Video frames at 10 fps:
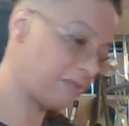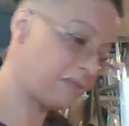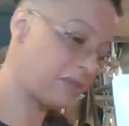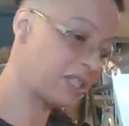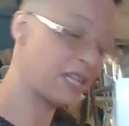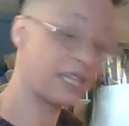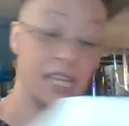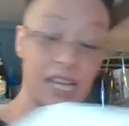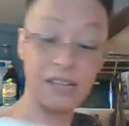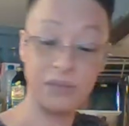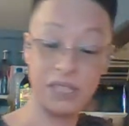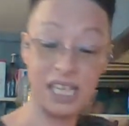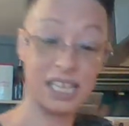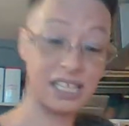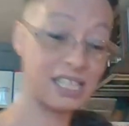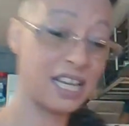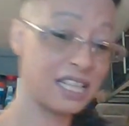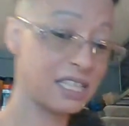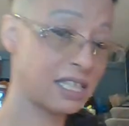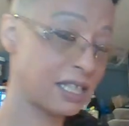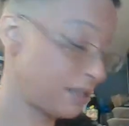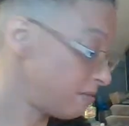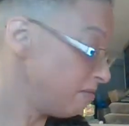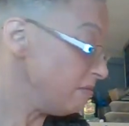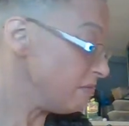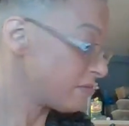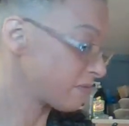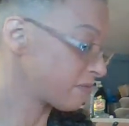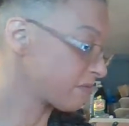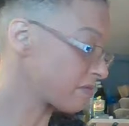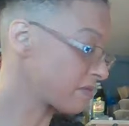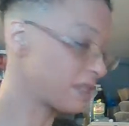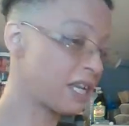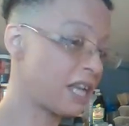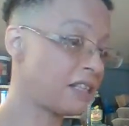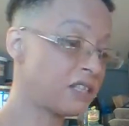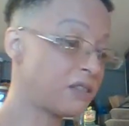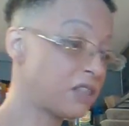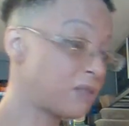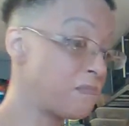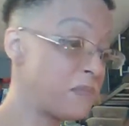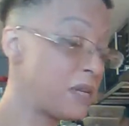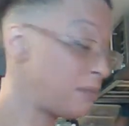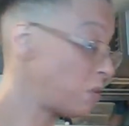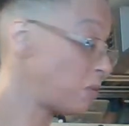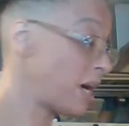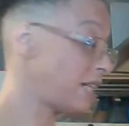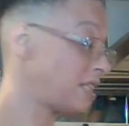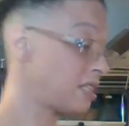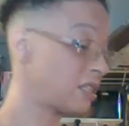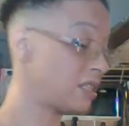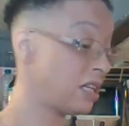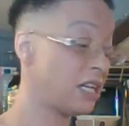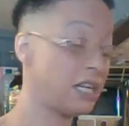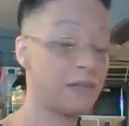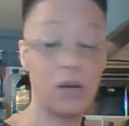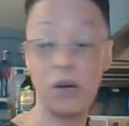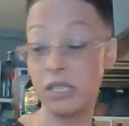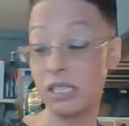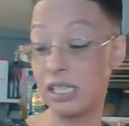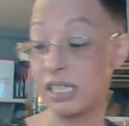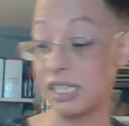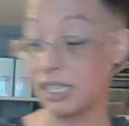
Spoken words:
Let's get again with the excess. Yeah, there's just minimal waste. Honestly, this